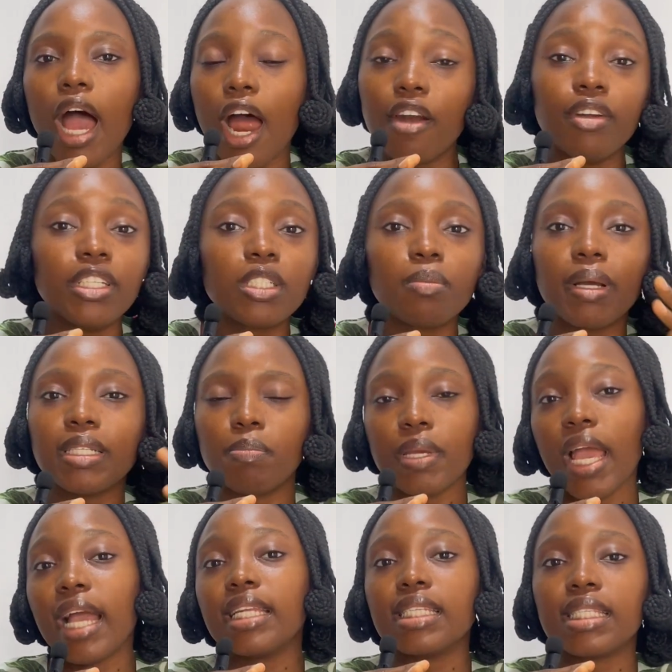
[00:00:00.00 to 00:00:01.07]
arrangements
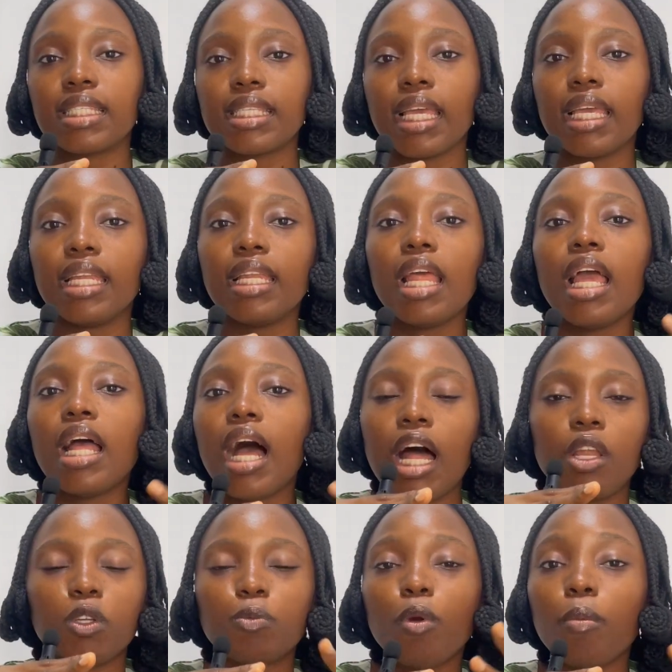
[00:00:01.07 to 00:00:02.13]
behind the scene,
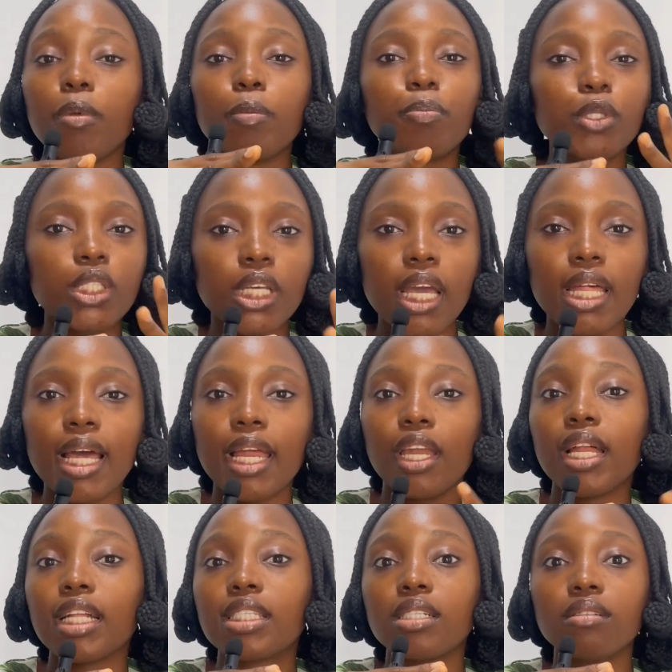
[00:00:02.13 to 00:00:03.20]
and it was probably put together in
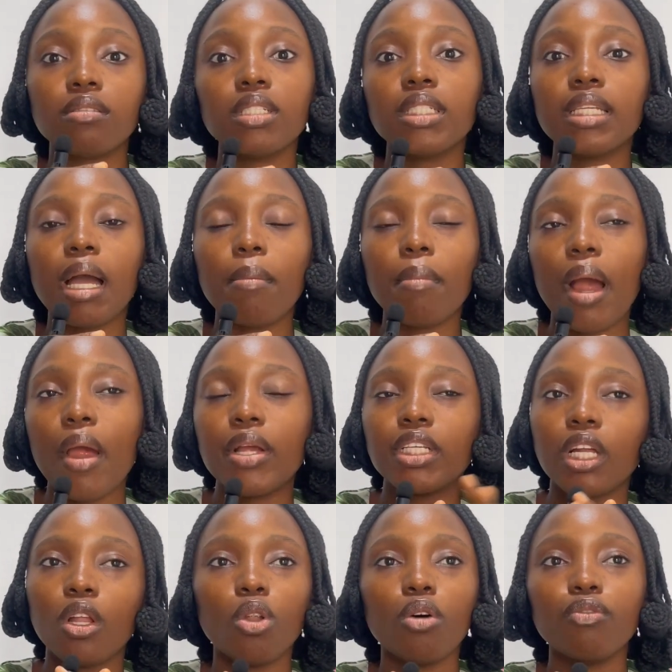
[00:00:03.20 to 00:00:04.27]
order to ruin their marriage
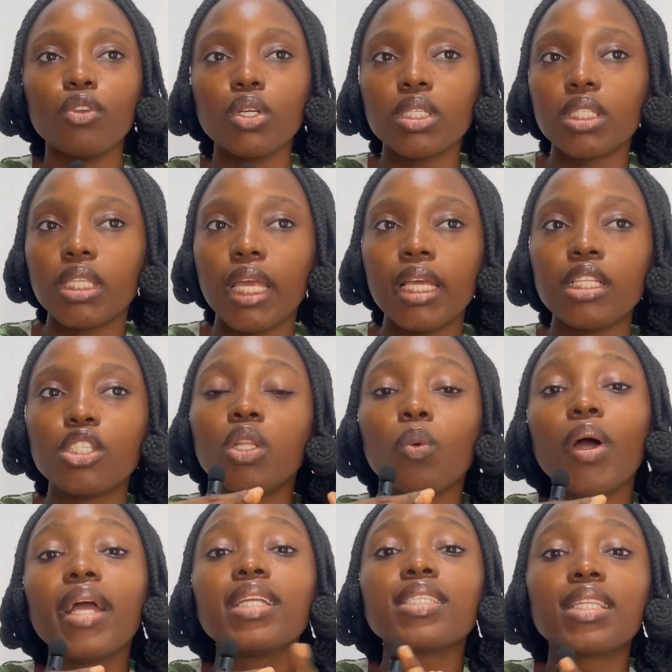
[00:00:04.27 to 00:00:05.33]
and all of those things. They
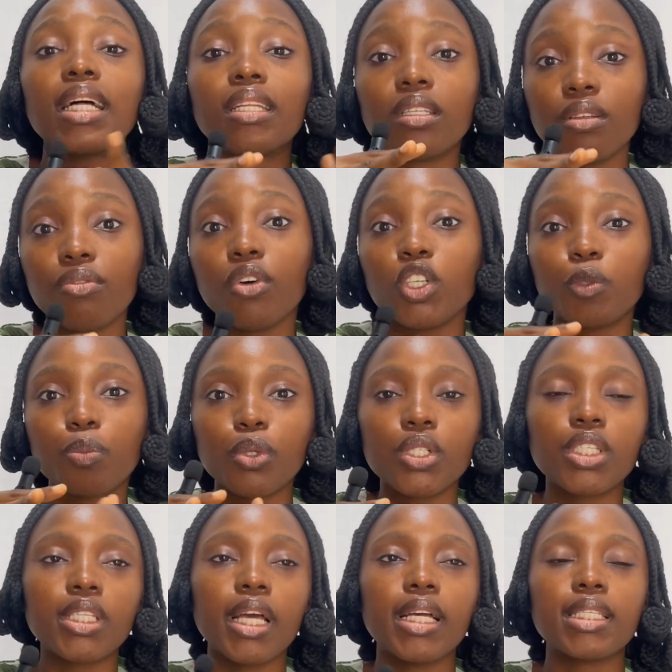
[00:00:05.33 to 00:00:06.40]
wanted to start the divorce
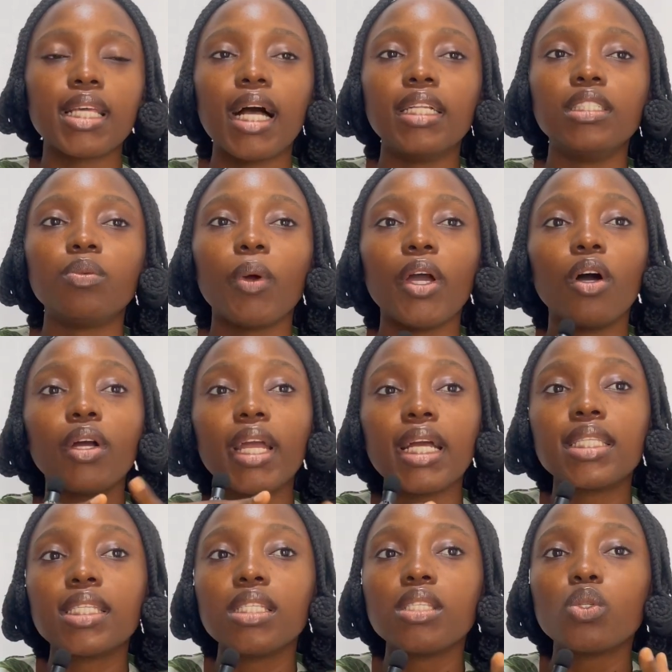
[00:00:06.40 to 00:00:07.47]
process, and when on
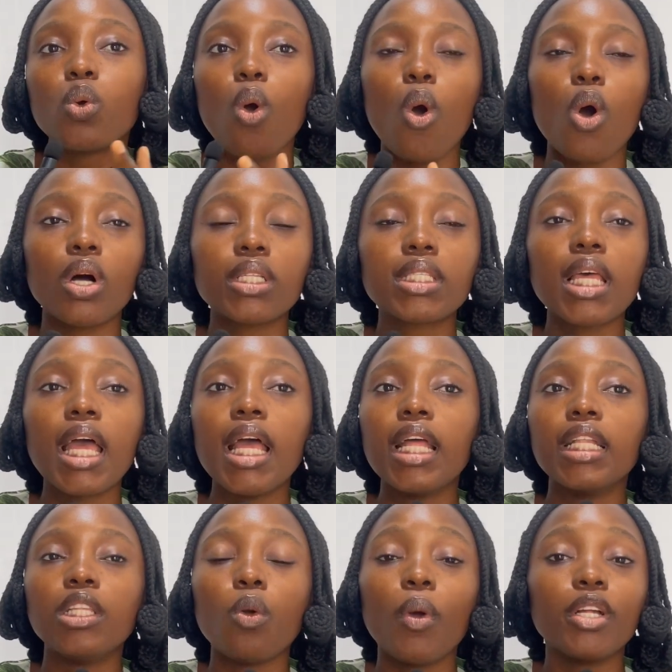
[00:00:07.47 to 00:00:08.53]
getting to court,
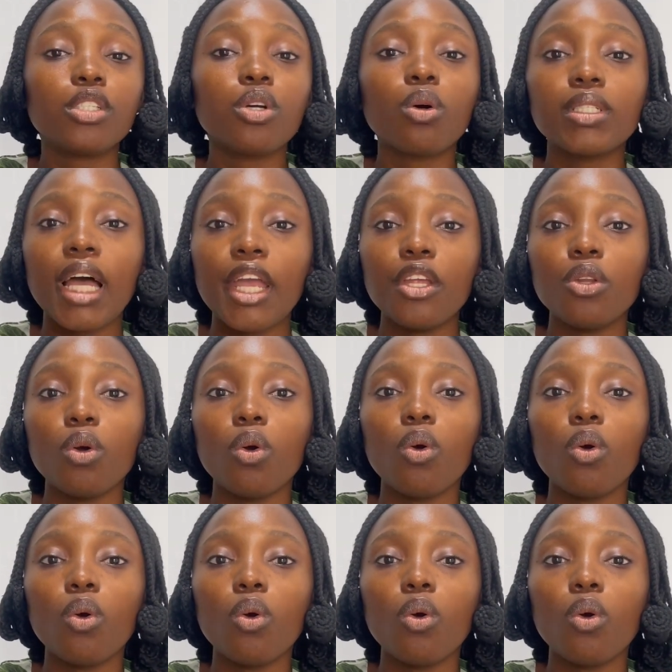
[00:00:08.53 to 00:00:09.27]
they were told that